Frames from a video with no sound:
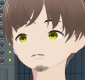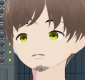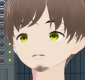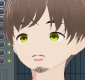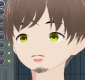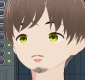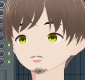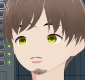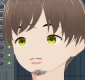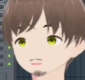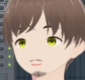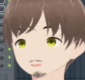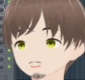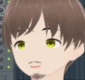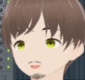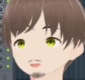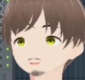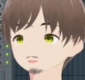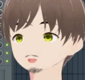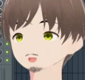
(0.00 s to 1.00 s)
you're going to look at
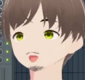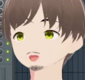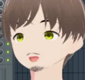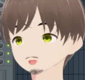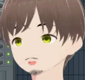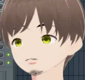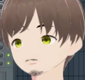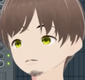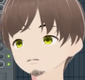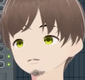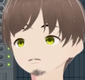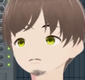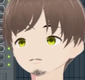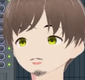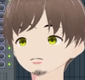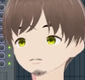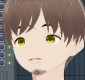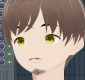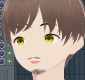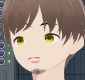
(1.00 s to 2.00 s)
these and be like, I
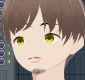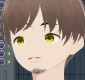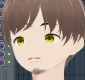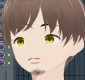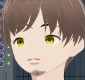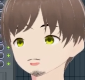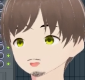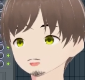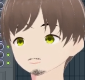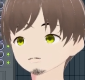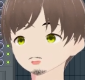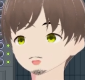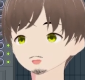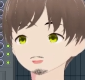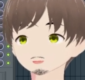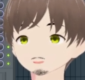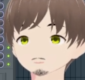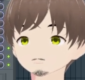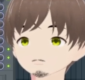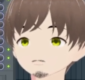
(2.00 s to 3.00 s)
mean, it works, but
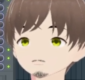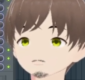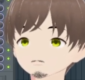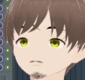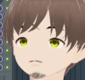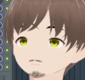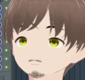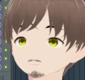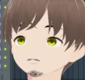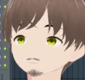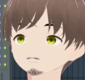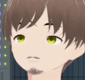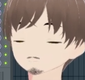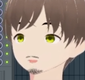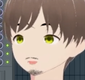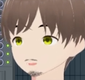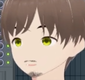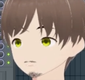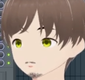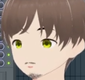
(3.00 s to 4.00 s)

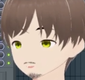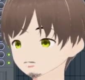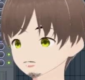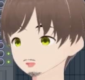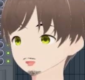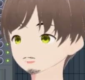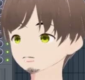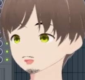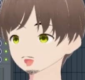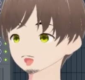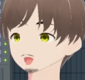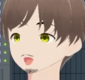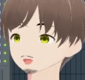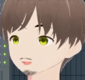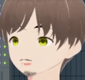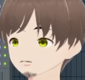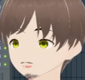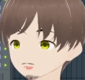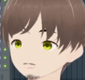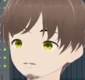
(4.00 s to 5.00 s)
this works. All right.
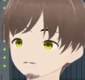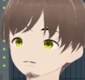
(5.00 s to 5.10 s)
This